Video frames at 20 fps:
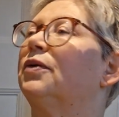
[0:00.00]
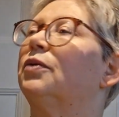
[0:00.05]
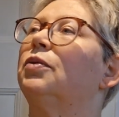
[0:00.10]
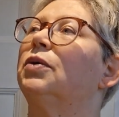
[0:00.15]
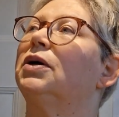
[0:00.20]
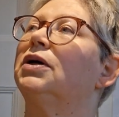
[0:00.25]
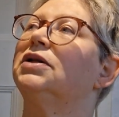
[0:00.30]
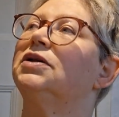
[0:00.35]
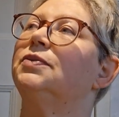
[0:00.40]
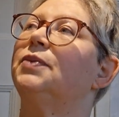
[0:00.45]
there
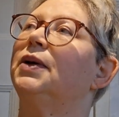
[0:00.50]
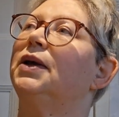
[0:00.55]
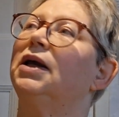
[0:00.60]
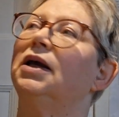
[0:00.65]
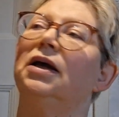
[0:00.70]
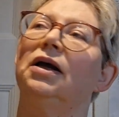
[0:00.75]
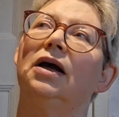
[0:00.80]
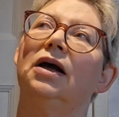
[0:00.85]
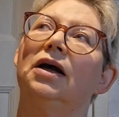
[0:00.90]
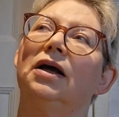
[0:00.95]
were to
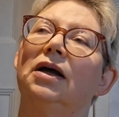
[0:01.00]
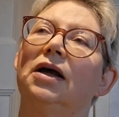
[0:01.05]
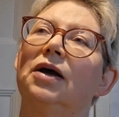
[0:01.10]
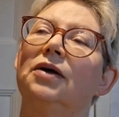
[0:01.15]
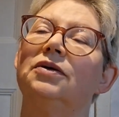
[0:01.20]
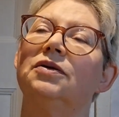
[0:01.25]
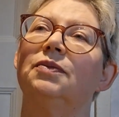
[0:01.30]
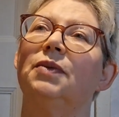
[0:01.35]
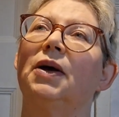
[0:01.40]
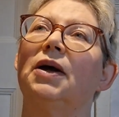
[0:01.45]
be a
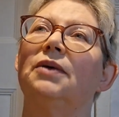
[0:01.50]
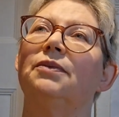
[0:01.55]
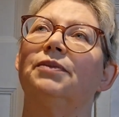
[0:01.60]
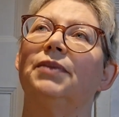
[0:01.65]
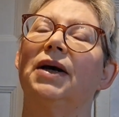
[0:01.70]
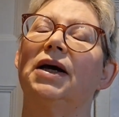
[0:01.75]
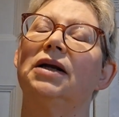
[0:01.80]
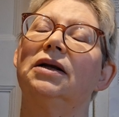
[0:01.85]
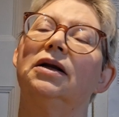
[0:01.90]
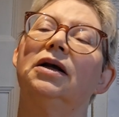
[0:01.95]
hosepipe
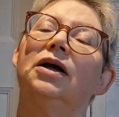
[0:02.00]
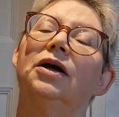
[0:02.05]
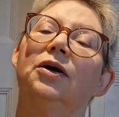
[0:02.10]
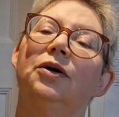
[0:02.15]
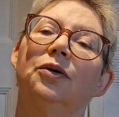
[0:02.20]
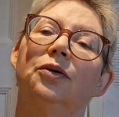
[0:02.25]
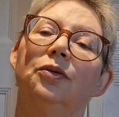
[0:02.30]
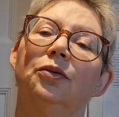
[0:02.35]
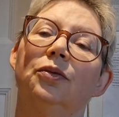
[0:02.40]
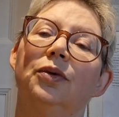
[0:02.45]
ban,
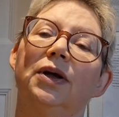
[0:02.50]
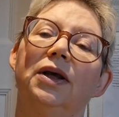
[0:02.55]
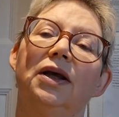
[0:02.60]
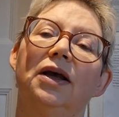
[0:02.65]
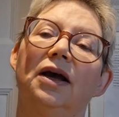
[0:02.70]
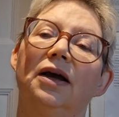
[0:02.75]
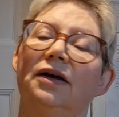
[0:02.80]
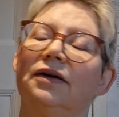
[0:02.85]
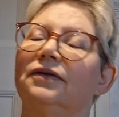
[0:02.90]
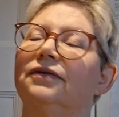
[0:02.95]
we
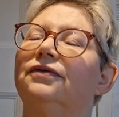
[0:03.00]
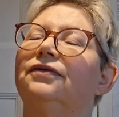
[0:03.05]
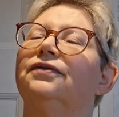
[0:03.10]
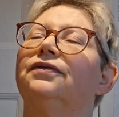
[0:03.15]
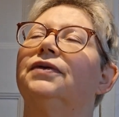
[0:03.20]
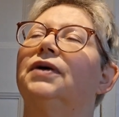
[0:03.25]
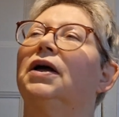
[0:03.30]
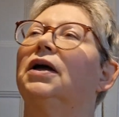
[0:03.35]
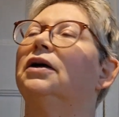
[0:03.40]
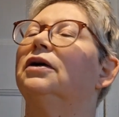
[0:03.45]
have
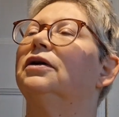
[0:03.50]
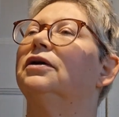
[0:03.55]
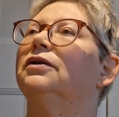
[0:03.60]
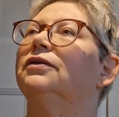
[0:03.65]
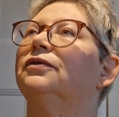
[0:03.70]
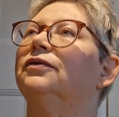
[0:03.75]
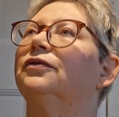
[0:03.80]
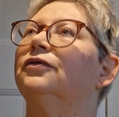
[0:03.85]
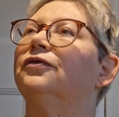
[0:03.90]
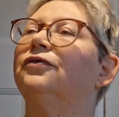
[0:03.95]
a
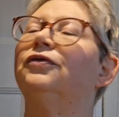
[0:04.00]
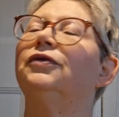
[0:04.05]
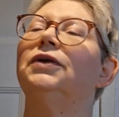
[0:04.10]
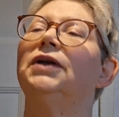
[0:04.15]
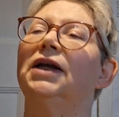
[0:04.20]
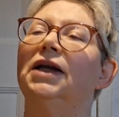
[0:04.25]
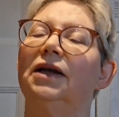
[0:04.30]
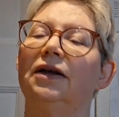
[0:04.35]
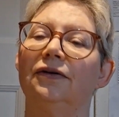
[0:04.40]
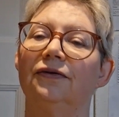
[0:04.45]

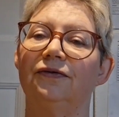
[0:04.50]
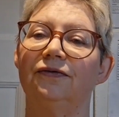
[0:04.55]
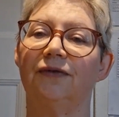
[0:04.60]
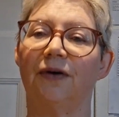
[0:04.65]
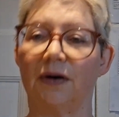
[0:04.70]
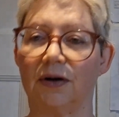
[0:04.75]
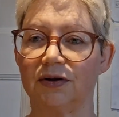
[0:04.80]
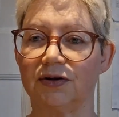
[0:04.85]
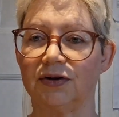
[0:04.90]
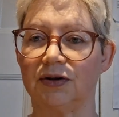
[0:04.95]
fully
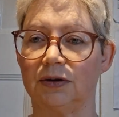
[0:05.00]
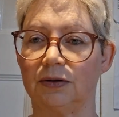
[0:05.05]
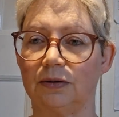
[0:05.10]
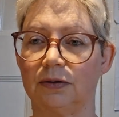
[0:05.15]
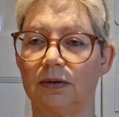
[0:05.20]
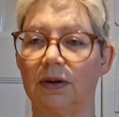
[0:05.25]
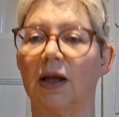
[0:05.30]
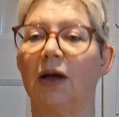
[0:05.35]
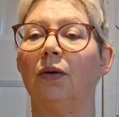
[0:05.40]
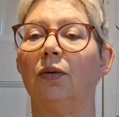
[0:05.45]

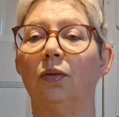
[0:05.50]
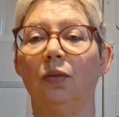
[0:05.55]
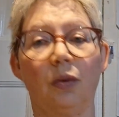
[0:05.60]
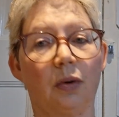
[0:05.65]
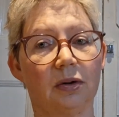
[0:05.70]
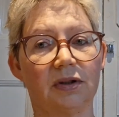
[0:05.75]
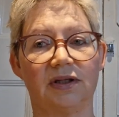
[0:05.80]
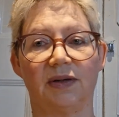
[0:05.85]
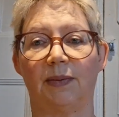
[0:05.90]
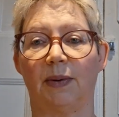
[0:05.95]
functional
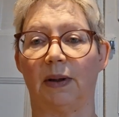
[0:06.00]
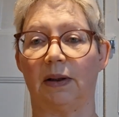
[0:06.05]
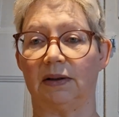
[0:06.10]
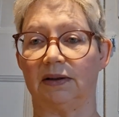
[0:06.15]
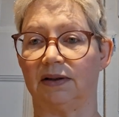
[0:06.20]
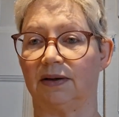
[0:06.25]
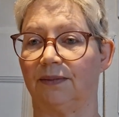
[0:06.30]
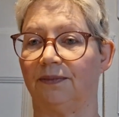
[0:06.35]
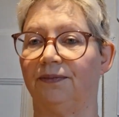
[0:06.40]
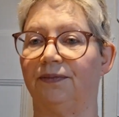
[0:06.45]
water
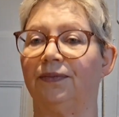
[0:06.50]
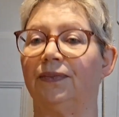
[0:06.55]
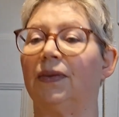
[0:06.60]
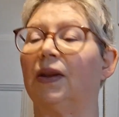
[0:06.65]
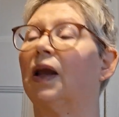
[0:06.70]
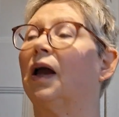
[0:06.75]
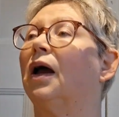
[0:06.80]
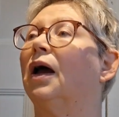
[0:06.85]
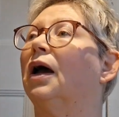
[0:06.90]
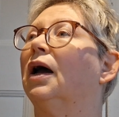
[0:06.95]
bat,
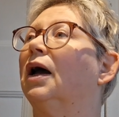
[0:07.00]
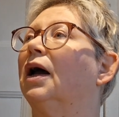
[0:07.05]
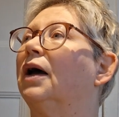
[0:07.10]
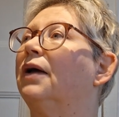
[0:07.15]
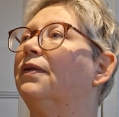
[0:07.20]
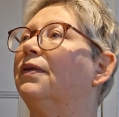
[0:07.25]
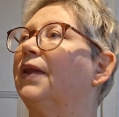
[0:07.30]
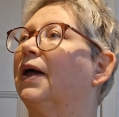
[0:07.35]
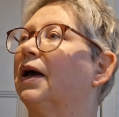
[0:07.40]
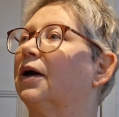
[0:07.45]

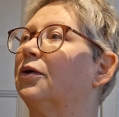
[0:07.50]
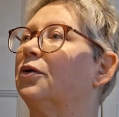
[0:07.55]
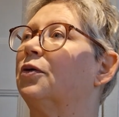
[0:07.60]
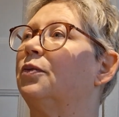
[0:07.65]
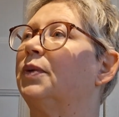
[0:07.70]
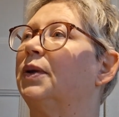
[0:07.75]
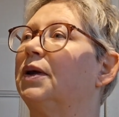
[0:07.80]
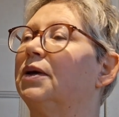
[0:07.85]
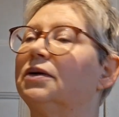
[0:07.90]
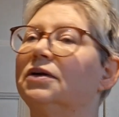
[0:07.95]
and that could
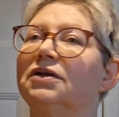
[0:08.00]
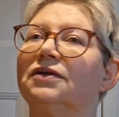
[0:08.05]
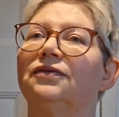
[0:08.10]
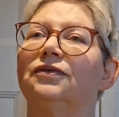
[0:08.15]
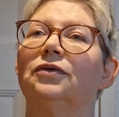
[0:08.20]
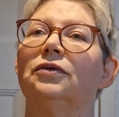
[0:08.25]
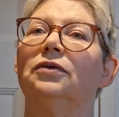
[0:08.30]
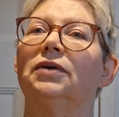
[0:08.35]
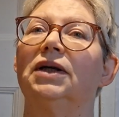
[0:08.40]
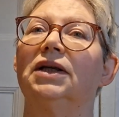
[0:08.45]
be
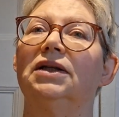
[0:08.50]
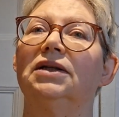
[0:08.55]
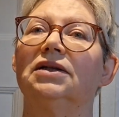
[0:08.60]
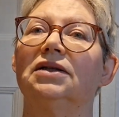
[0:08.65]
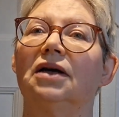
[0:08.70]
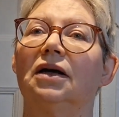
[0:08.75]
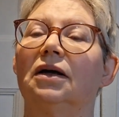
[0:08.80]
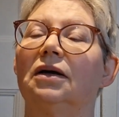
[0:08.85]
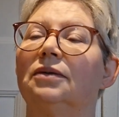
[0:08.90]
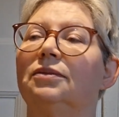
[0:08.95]
useful in
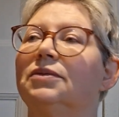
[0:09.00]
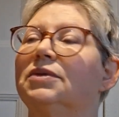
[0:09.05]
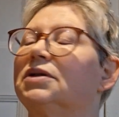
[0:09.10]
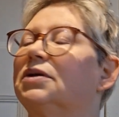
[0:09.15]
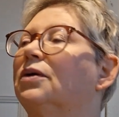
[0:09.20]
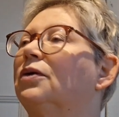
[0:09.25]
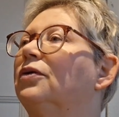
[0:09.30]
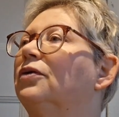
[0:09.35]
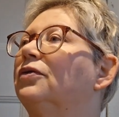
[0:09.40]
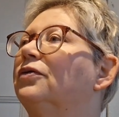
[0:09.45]
times
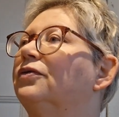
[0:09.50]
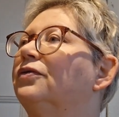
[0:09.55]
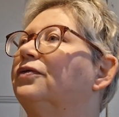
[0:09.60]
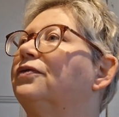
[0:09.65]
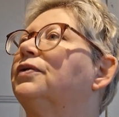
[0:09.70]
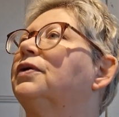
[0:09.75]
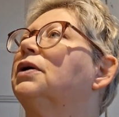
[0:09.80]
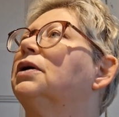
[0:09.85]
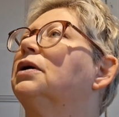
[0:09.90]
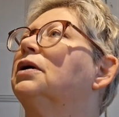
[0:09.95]
of
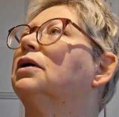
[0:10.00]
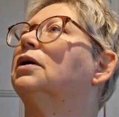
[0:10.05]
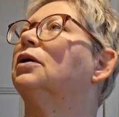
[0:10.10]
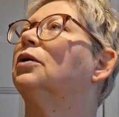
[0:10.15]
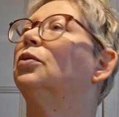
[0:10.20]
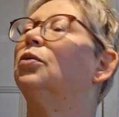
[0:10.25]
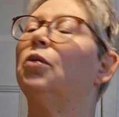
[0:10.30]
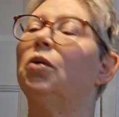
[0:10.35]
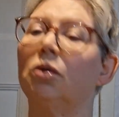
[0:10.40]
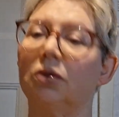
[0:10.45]

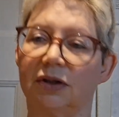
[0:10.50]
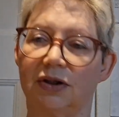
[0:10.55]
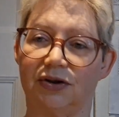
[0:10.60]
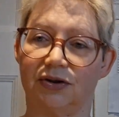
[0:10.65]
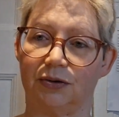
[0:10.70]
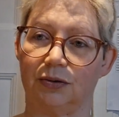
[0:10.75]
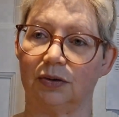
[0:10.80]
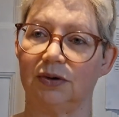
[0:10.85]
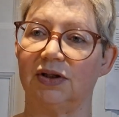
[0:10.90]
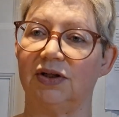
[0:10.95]
water
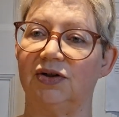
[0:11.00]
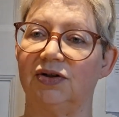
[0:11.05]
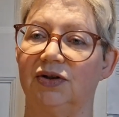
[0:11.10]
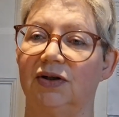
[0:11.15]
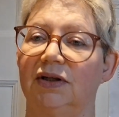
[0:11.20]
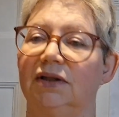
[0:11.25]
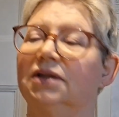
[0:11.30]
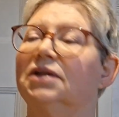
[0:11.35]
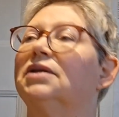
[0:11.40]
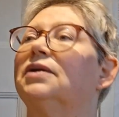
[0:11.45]

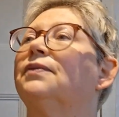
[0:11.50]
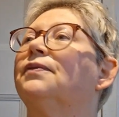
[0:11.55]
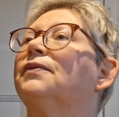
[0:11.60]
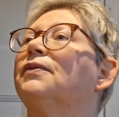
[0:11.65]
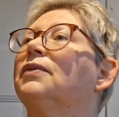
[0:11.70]
shortages.